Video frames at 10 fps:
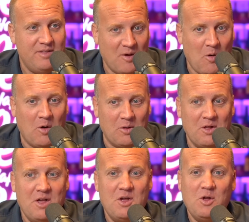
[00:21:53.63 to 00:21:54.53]
They all
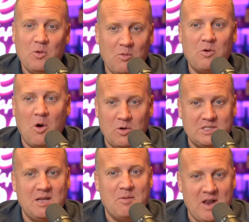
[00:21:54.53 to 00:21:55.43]
go to
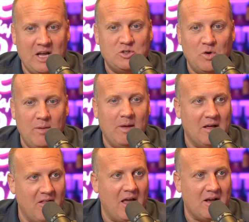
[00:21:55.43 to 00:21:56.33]
sleep at night dreaming
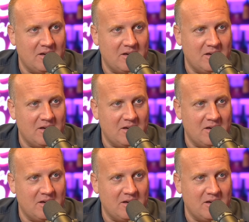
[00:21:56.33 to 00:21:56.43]
like